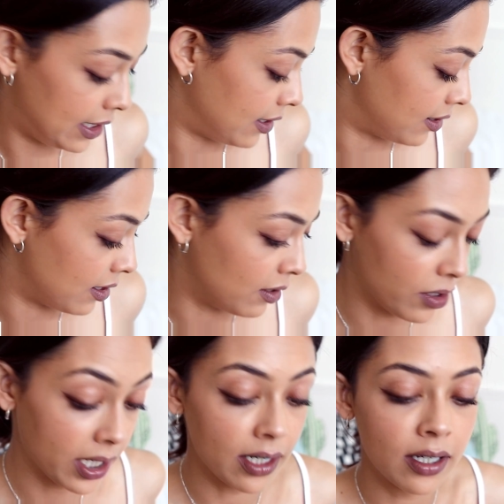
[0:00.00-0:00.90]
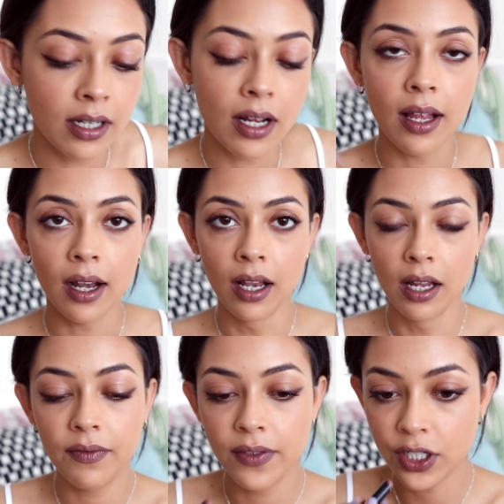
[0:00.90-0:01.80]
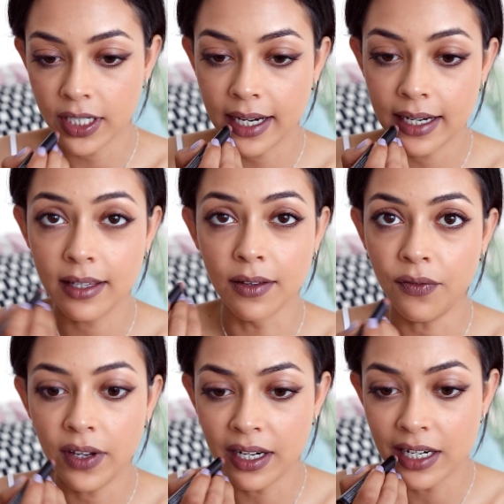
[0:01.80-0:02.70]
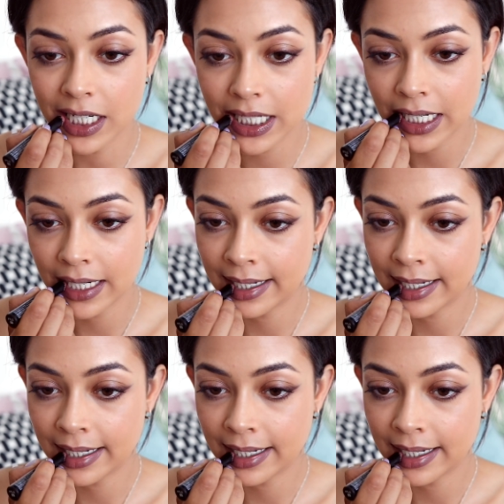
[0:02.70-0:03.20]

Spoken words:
since I got it. Love the shade, the finish.